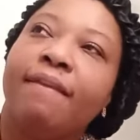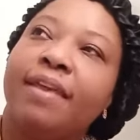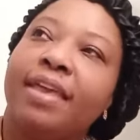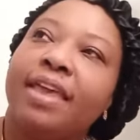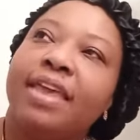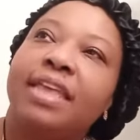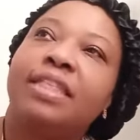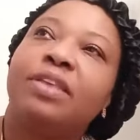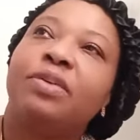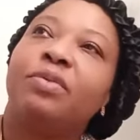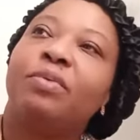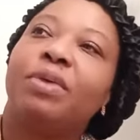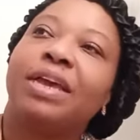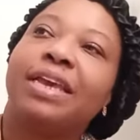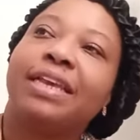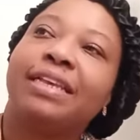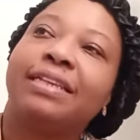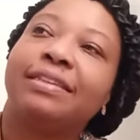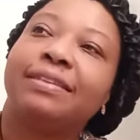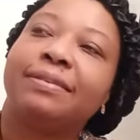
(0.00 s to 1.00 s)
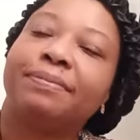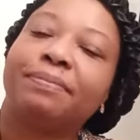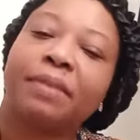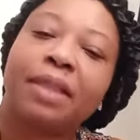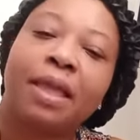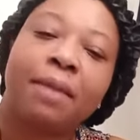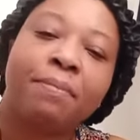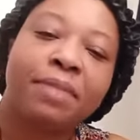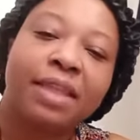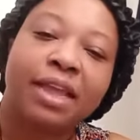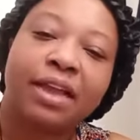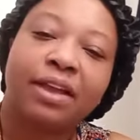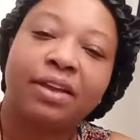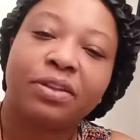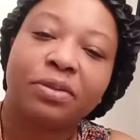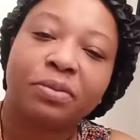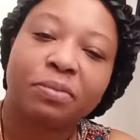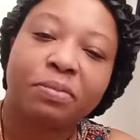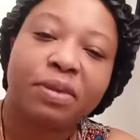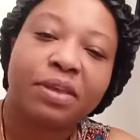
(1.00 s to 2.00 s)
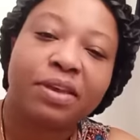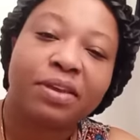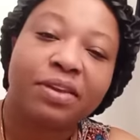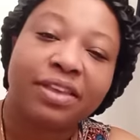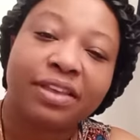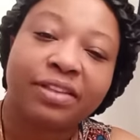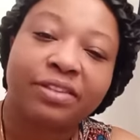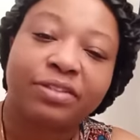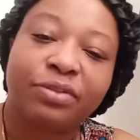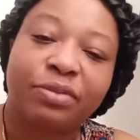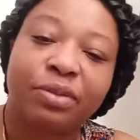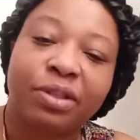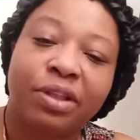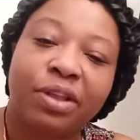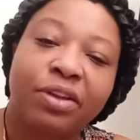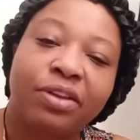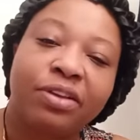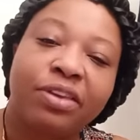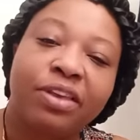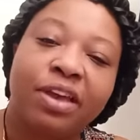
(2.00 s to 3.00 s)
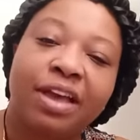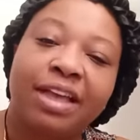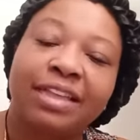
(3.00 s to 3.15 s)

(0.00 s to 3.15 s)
anyways, I'm not going to be on here too long, y'all.